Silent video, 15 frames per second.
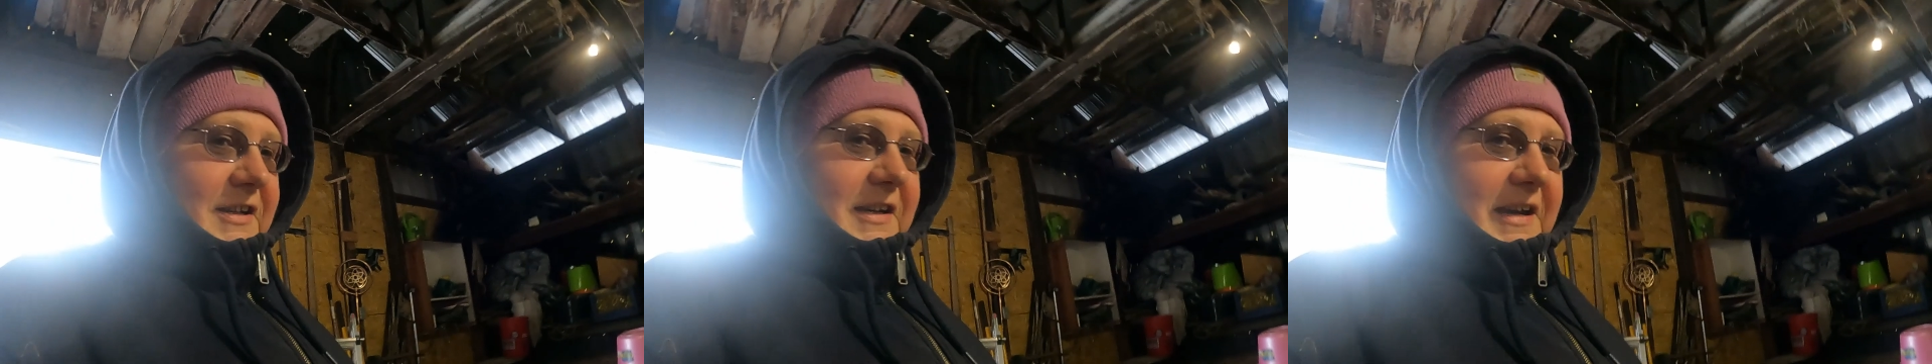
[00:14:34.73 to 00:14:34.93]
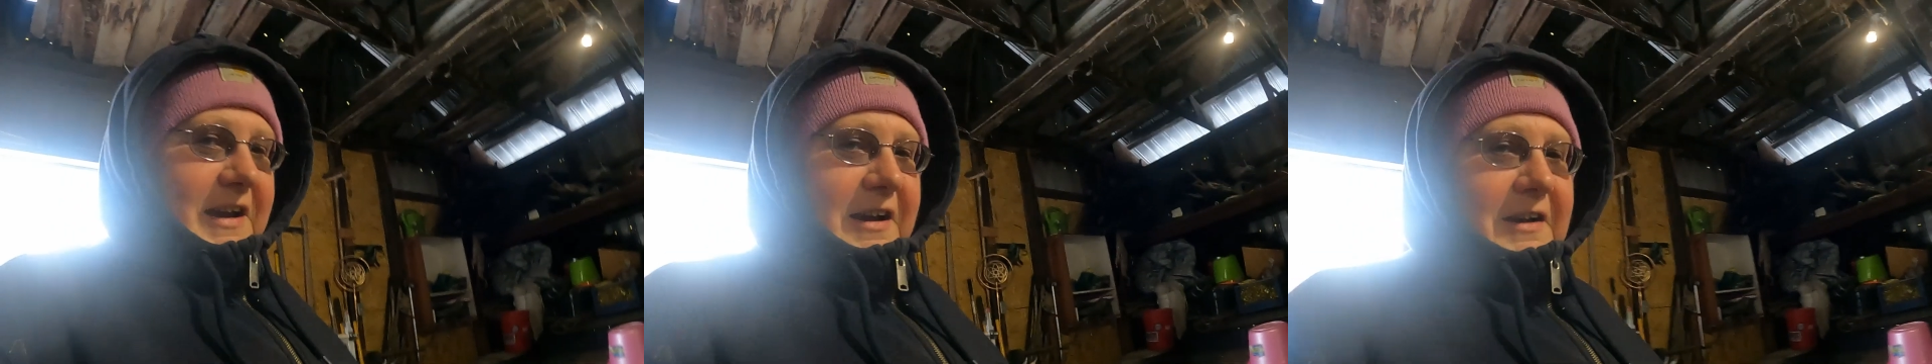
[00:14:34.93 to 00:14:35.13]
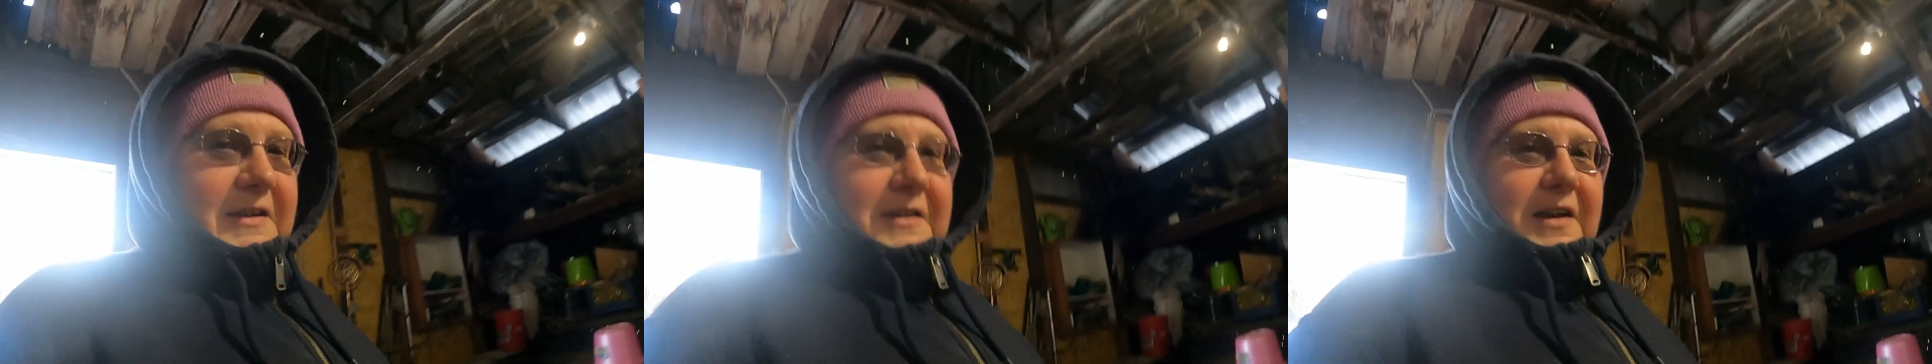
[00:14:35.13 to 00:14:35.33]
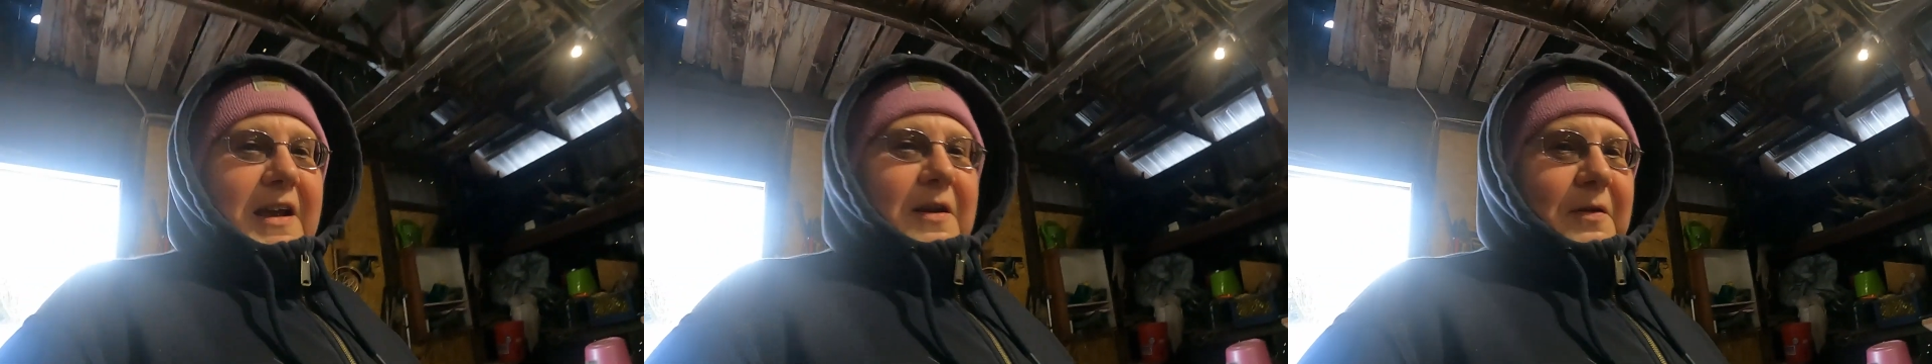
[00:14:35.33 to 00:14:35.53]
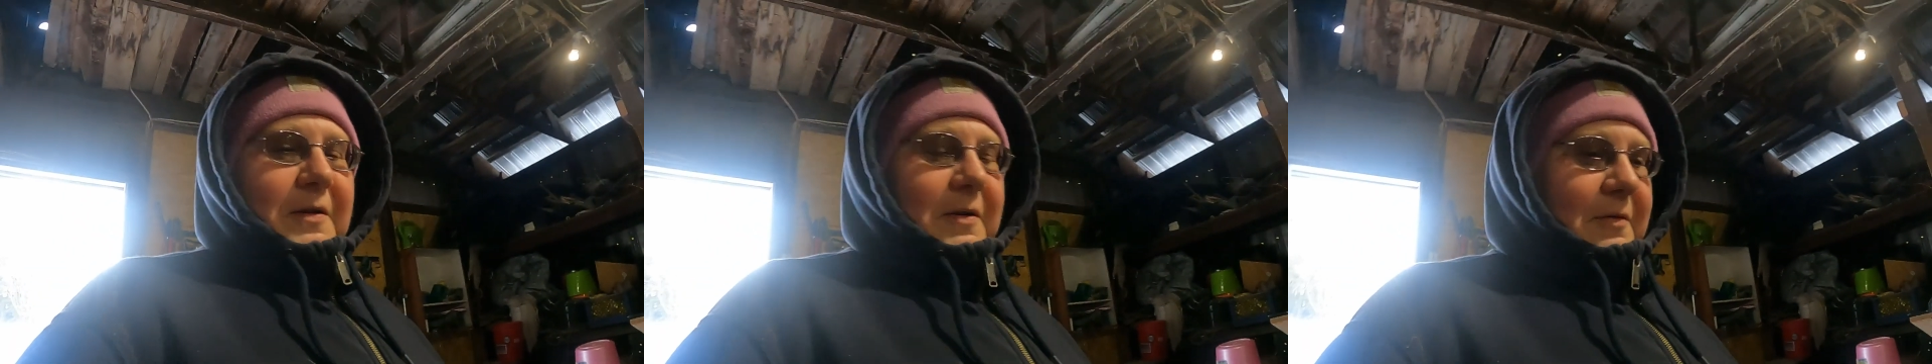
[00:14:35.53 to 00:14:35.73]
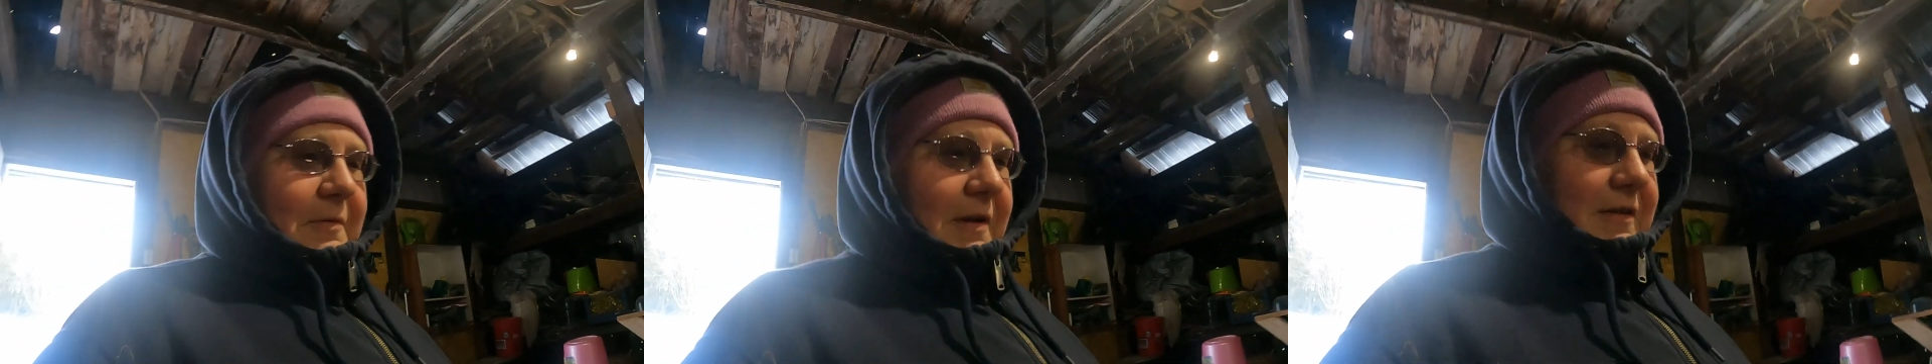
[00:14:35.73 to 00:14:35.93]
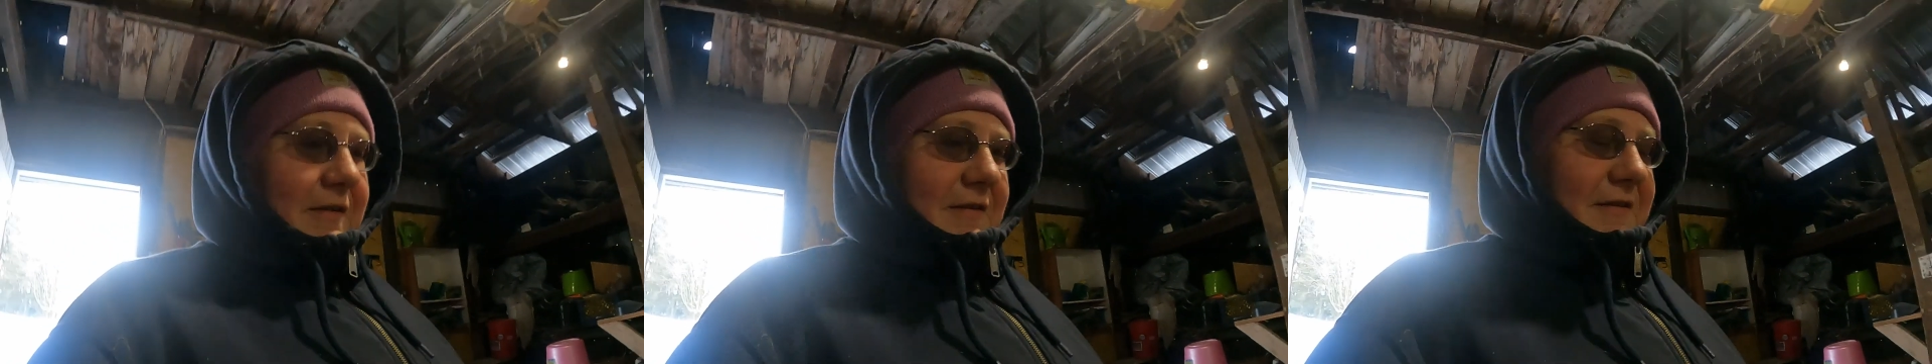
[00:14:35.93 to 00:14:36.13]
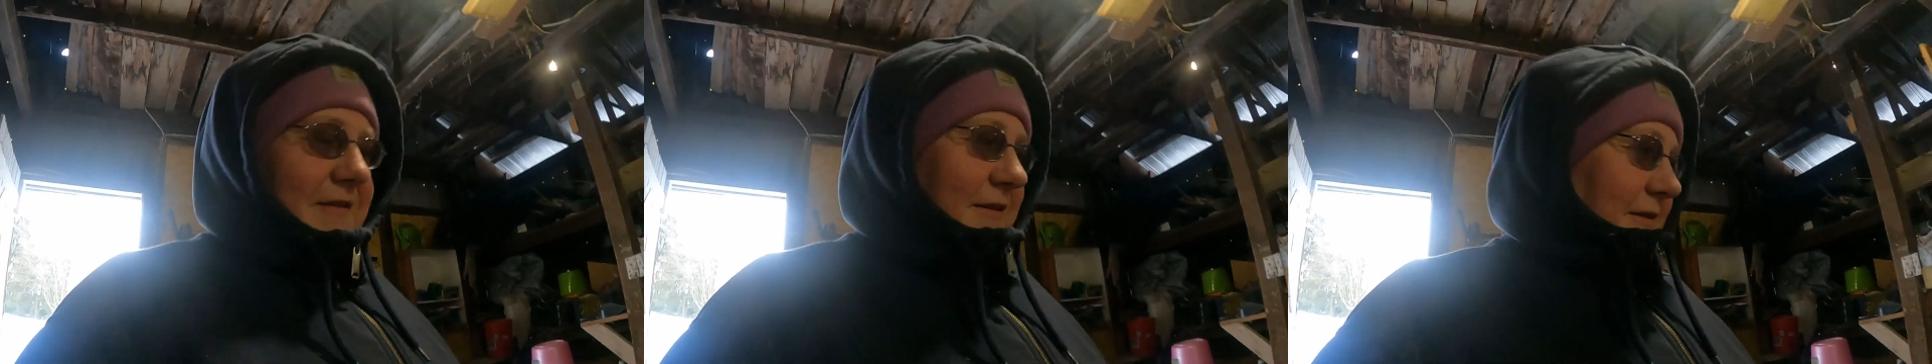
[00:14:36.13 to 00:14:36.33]
a character. I don't know
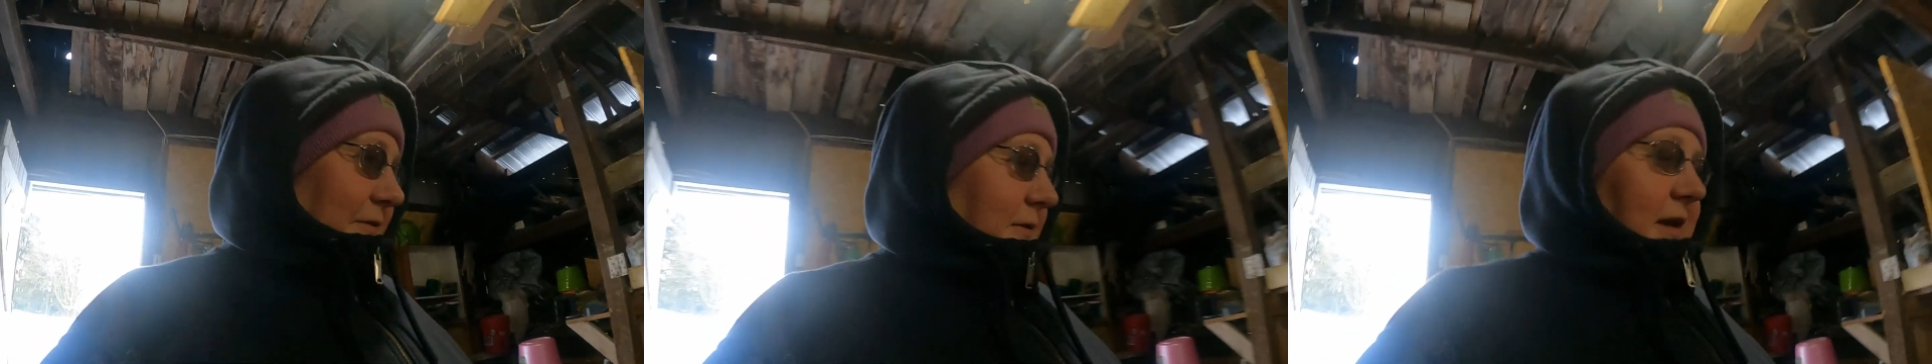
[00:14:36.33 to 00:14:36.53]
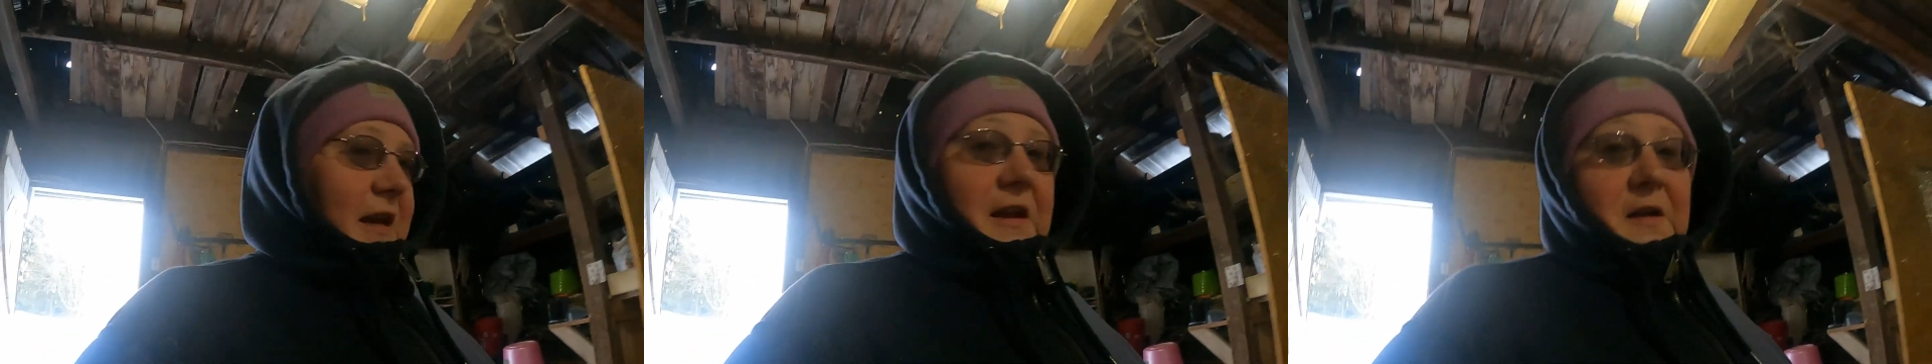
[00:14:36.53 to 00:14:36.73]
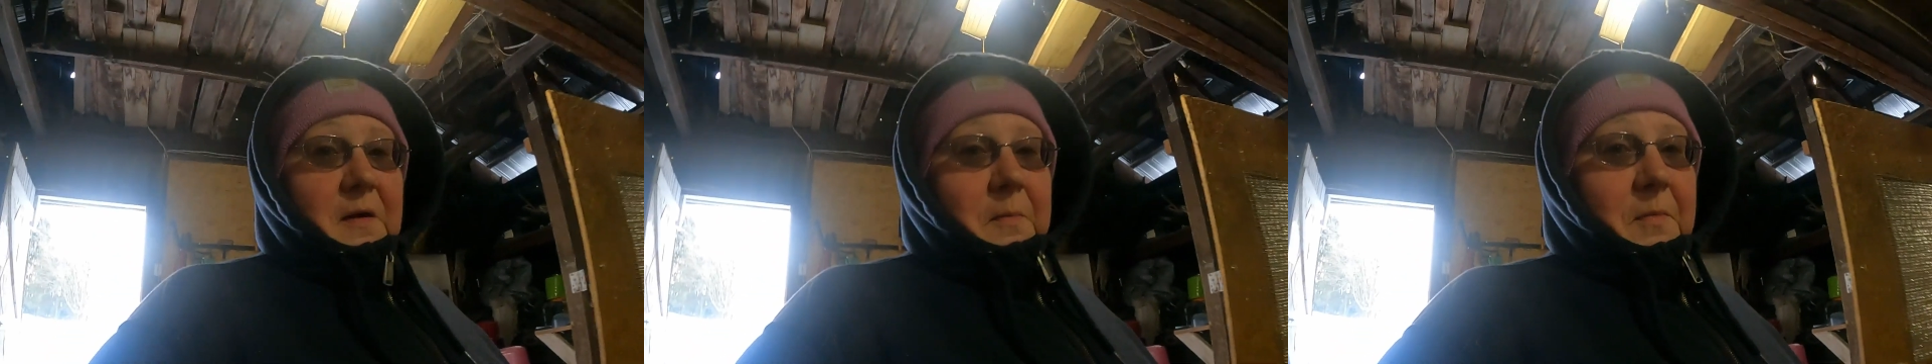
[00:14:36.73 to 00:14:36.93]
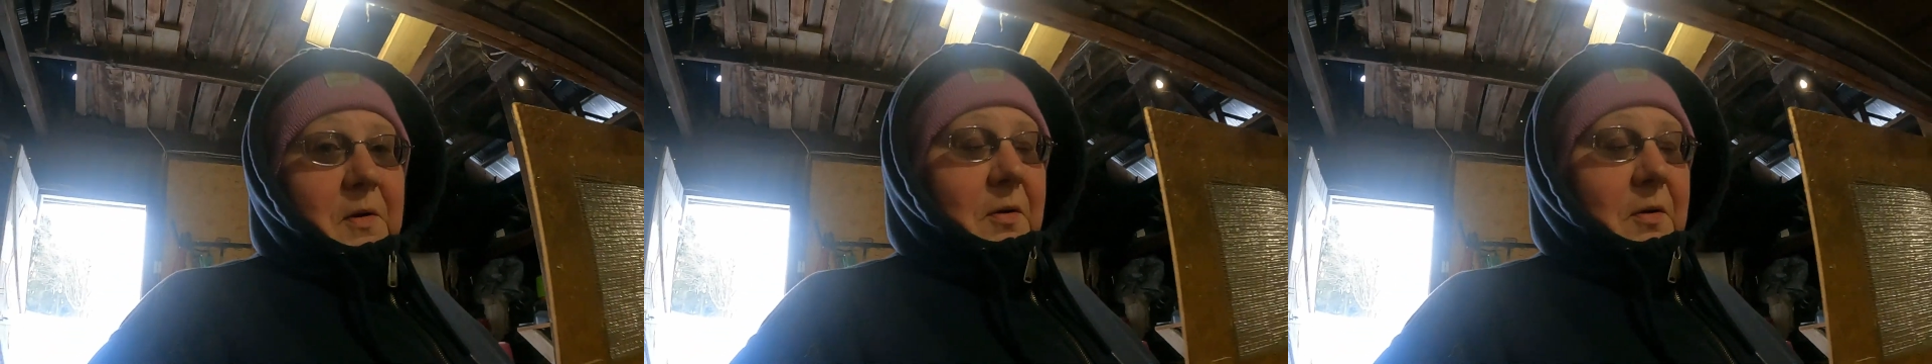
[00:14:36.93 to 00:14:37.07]
whether to eat him